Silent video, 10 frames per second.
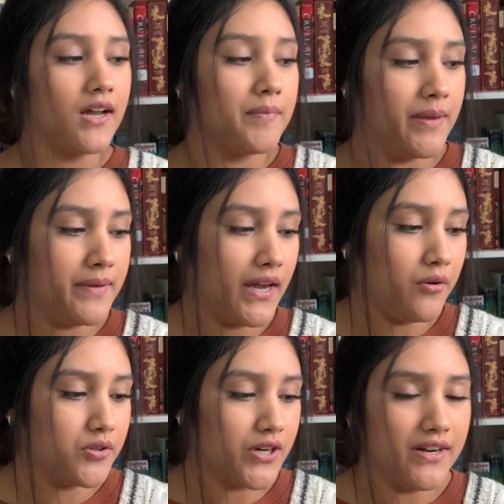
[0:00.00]
maybe I
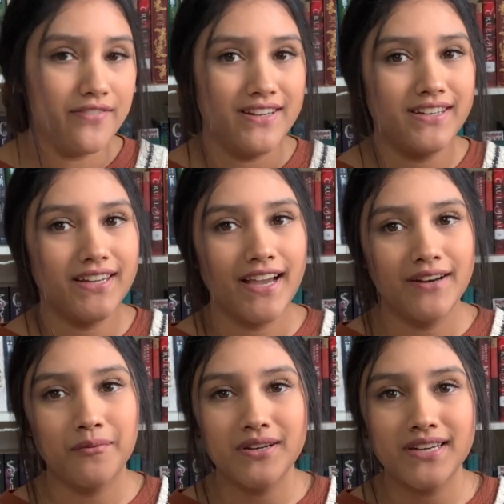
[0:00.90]
will try to find it
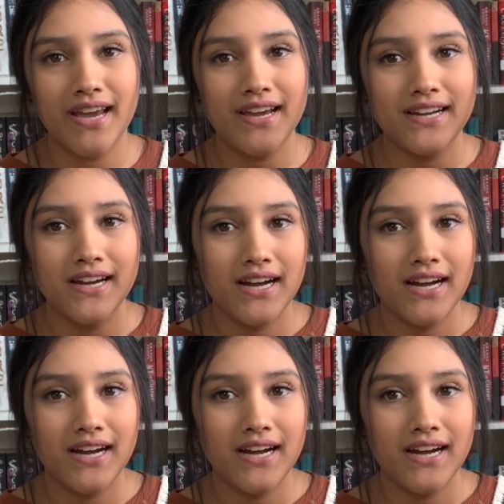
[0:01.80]
again one day.